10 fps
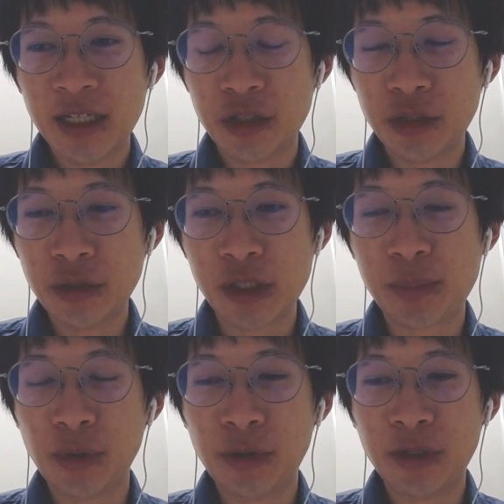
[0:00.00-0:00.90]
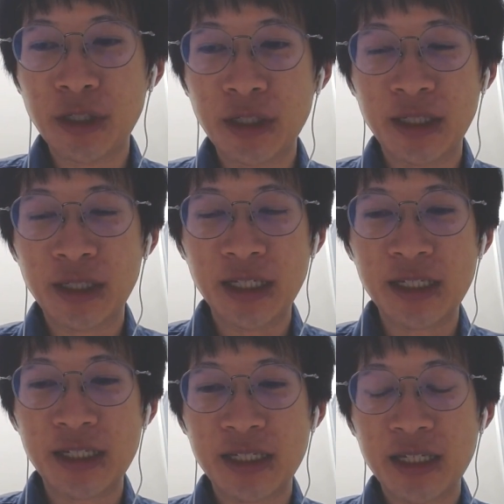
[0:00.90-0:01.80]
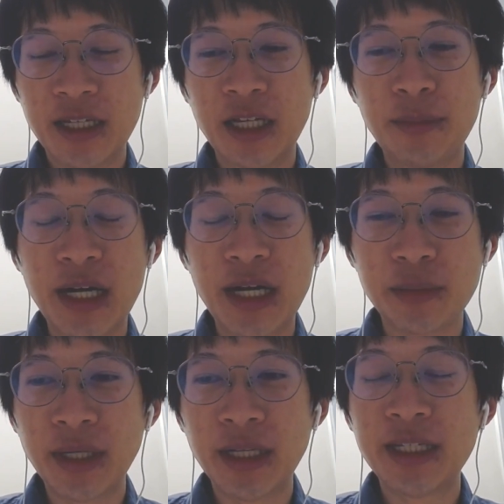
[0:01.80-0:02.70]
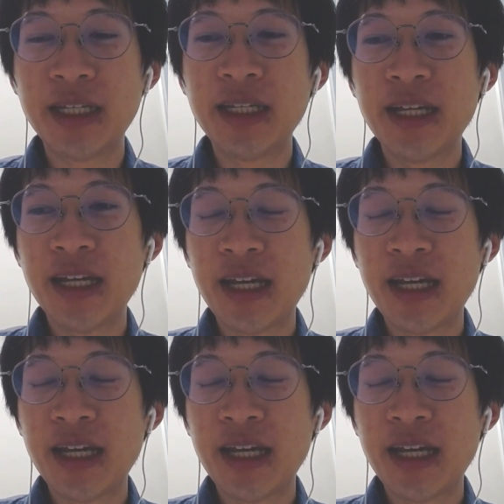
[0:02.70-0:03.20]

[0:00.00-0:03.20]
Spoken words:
to explore this possibility.